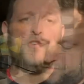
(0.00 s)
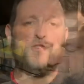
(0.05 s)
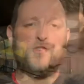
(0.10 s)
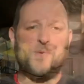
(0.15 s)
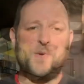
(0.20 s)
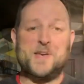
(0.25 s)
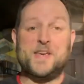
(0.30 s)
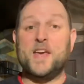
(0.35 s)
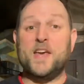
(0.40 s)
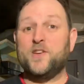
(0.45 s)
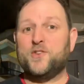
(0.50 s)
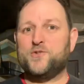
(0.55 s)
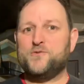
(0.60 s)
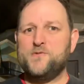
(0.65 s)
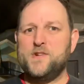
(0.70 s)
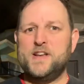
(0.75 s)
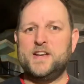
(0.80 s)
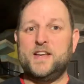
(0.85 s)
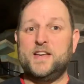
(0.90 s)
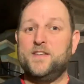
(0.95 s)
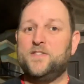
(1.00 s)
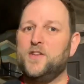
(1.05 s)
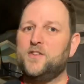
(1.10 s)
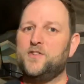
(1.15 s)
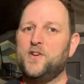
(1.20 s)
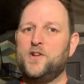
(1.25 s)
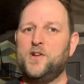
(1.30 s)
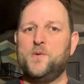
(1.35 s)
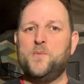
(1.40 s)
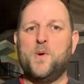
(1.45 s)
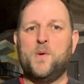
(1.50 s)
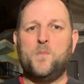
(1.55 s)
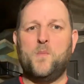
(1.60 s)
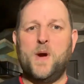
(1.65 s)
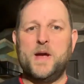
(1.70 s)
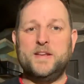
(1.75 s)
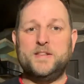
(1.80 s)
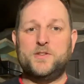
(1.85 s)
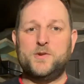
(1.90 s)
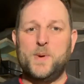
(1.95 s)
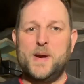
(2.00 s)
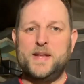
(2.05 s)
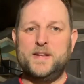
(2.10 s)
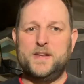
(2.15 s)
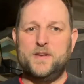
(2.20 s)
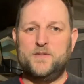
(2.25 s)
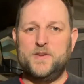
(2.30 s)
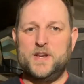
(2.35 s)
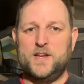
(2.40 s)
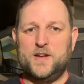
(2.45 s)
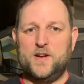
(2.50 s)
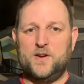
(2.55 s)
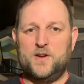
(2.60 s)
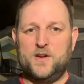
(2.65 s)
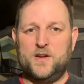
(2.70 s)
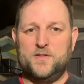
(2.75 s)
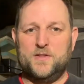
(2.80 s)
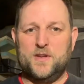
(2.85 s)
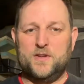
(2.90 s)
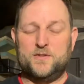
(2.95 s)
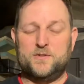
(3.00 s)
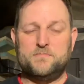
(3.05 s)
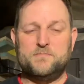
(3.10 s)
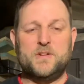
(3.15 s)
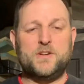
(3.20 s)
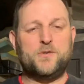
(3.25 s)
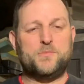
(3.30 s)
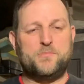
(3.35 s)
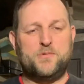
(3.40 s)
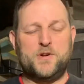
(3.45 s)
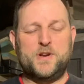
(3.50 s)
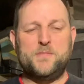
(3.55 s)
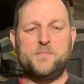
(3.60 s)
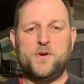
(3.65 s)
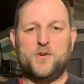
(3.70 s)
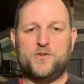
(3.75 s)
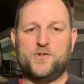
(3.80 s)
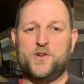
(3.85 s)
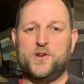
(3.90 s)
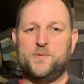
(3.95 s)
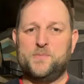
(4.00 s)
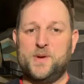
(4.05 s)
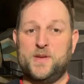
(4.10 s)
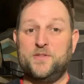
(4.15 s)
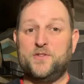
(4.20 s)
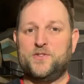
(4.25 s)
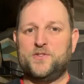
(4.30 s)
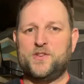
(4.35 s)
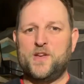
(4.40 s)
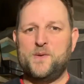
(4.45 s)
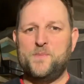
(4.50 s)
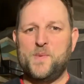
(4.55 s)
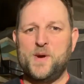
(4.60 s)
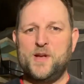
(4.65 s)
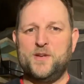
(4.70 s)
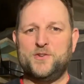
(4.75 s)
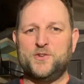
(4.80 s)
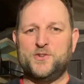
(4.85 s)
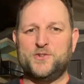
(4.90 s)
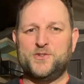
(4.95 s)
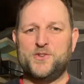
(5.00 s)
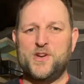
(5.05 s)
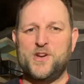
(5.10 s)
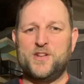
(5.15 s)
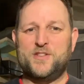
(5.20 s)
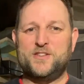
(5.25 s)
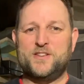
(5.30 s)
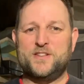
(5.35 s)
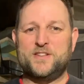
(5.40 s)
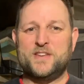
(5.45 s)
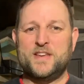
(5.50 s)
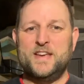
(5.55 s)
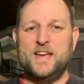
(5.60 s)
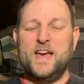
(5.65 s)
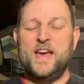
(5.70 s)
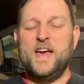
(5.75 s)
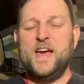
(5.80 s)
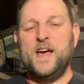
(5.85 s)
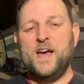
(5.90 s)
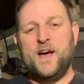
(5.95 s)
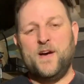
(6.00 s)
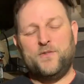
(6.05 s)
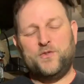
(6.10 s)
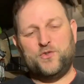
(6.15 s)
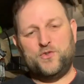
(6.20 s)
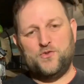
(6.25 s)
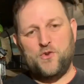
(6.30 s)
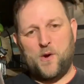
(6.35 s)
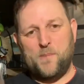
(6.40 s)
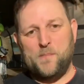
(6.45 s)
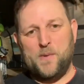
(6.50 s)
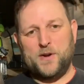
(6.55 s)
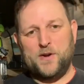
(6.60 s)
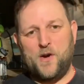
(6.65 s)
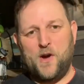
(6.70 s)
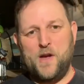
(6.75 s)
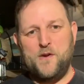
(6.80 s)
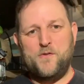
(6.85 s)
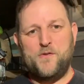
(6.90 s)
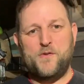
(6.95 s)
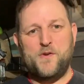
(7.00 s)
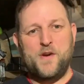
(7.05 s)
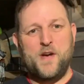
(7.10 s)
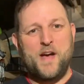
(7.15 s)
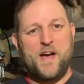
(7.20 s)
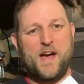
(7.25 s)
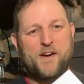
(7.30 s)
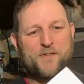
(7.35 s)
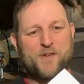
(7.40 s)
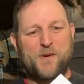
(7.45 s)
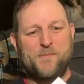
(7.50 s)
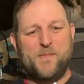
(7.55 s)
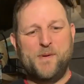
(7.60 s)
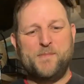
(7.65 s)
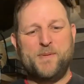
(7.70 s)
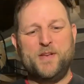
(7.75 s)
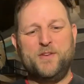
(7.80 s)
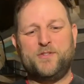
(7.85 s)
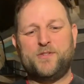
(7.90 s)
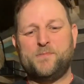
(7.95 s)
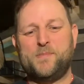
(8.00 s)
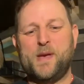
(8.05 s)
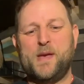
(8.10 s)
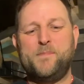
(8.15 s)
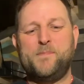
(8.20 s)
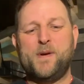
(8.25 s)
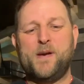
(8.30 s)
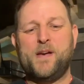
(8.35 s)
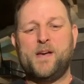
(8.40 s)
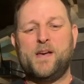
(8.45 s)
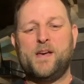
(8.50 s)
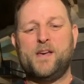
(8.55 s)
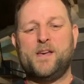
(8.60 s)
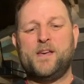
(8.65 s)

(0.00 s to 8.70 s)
So I guess really there's only one way to end a video like this, and it's pretty much going to be the same way as I started. I've stropped my knife, I've got my piece of paper,